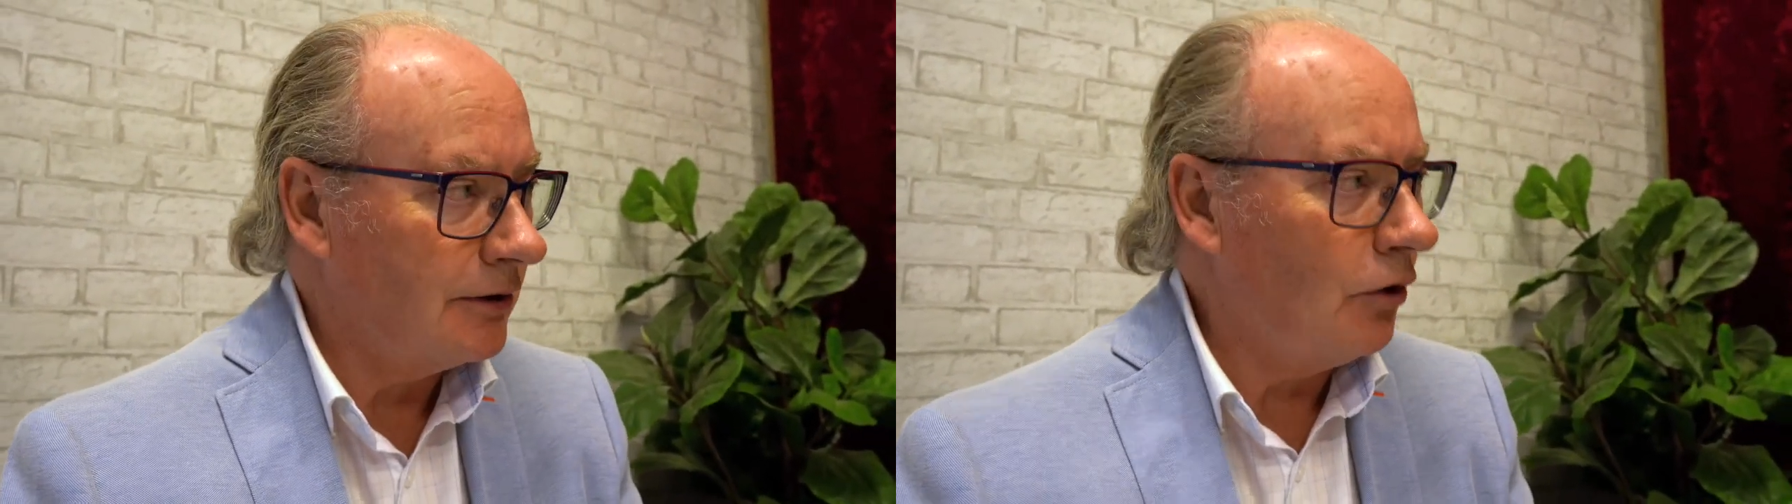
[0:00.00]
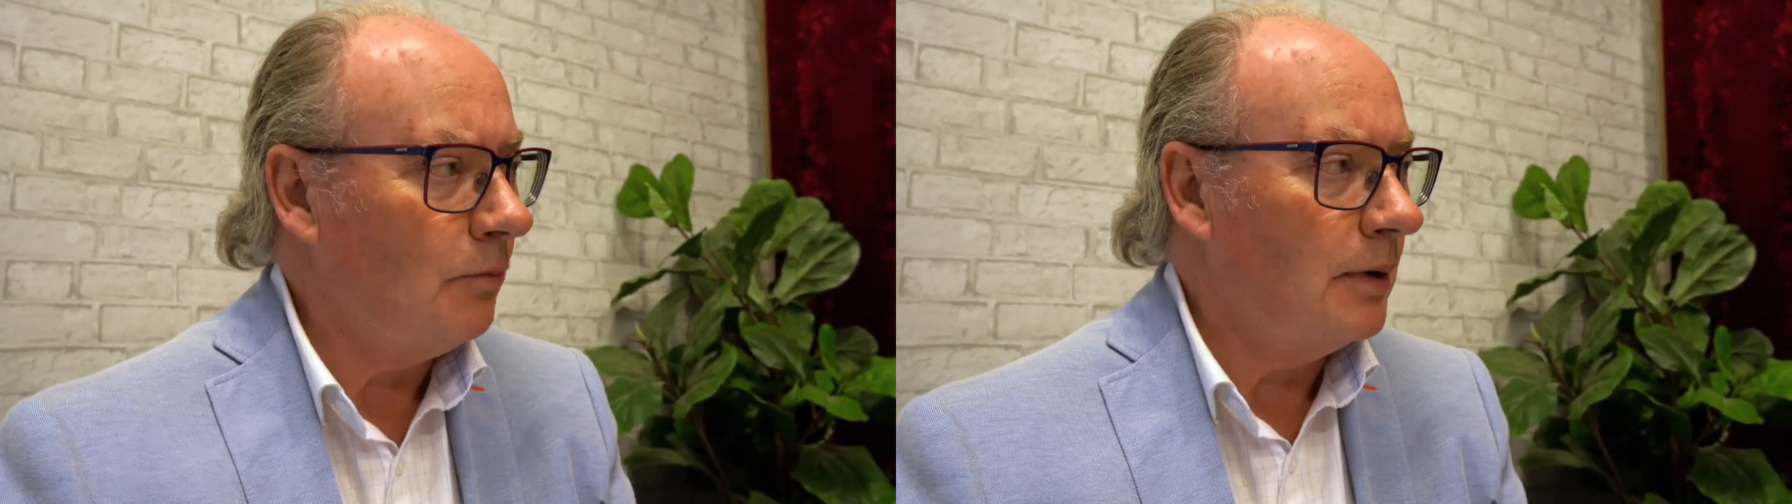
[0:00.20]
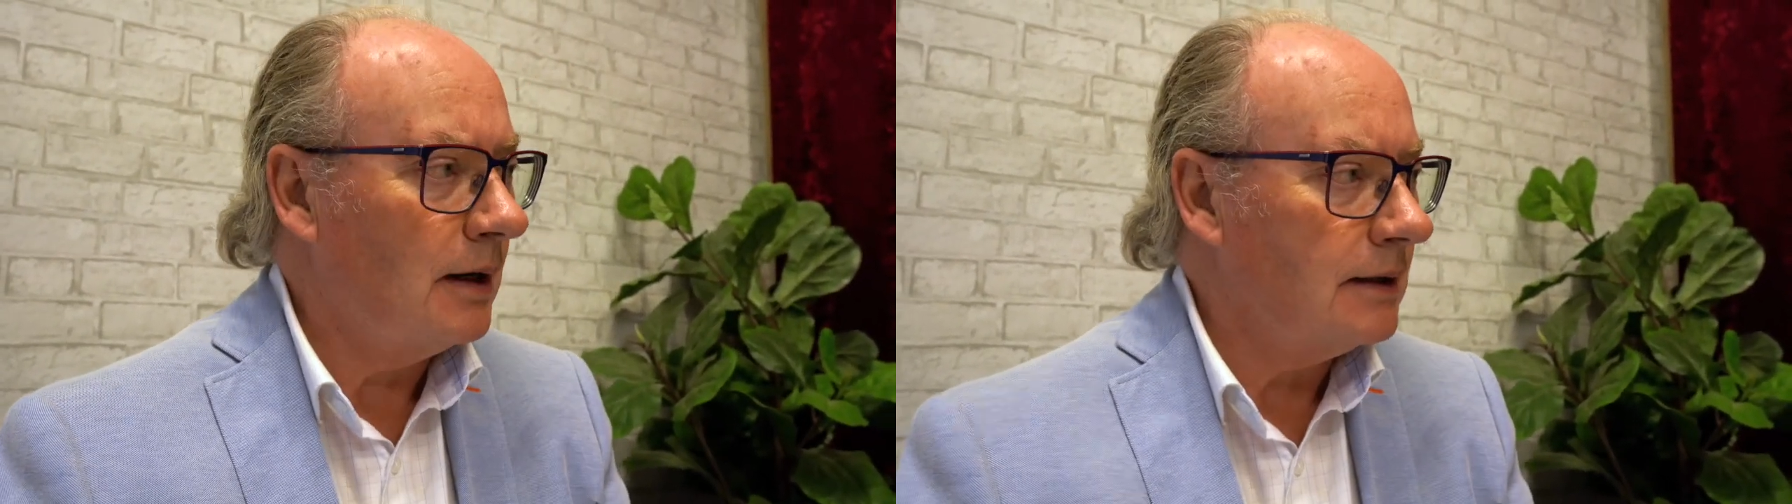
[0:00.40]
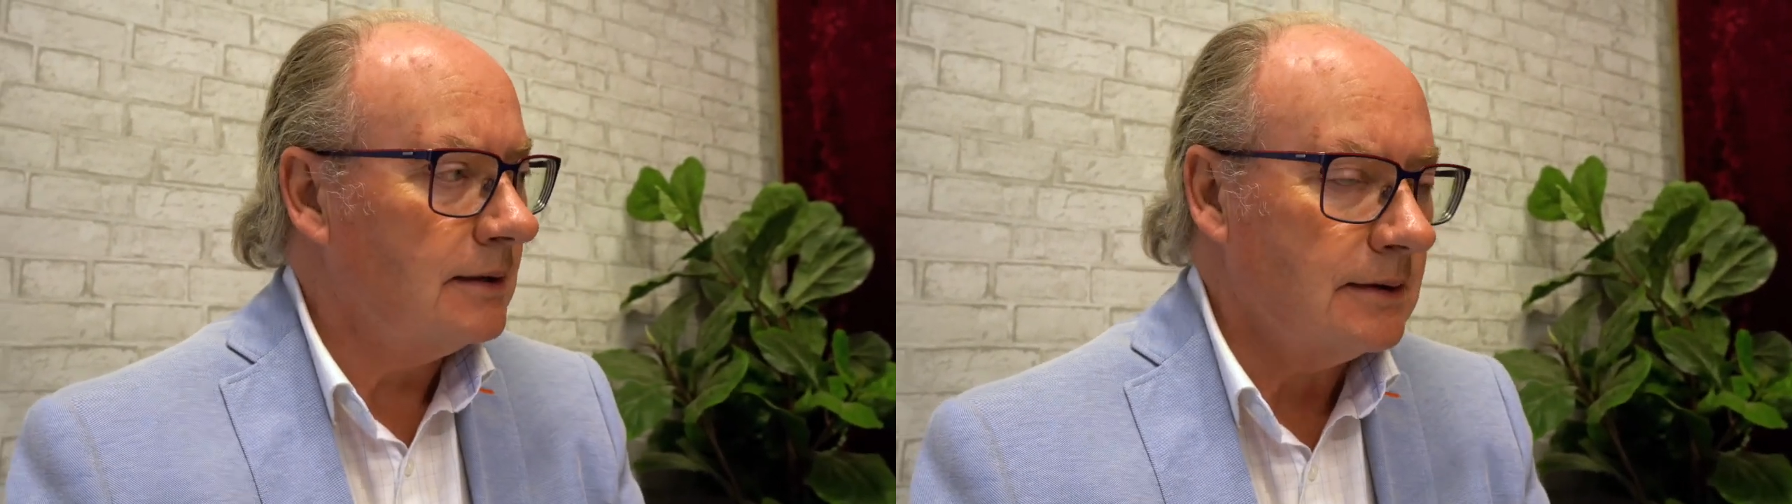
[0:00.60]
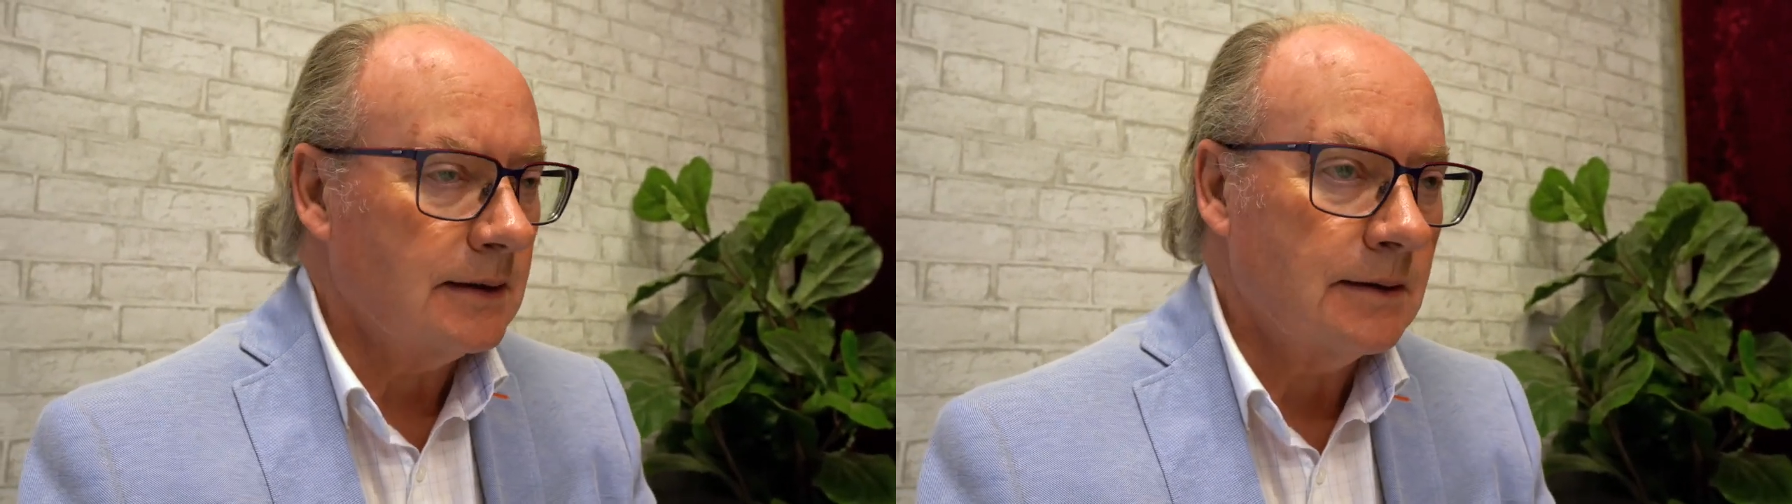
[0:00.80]
all part of
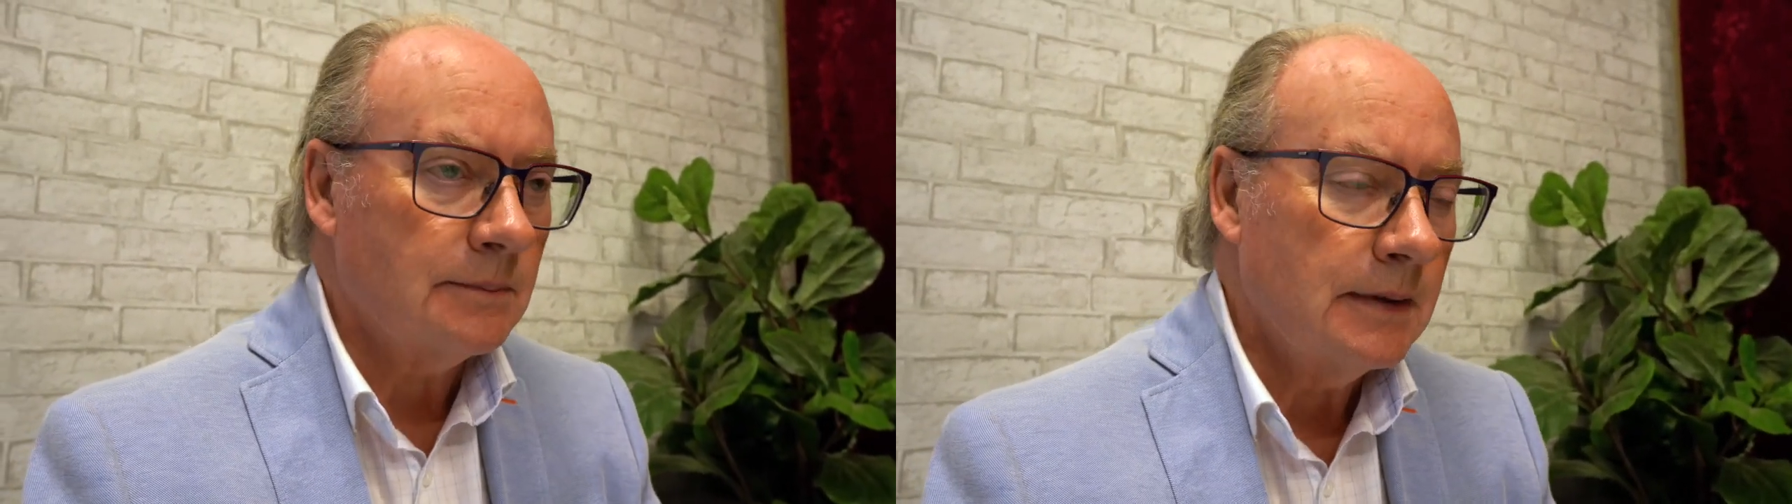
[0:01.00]
the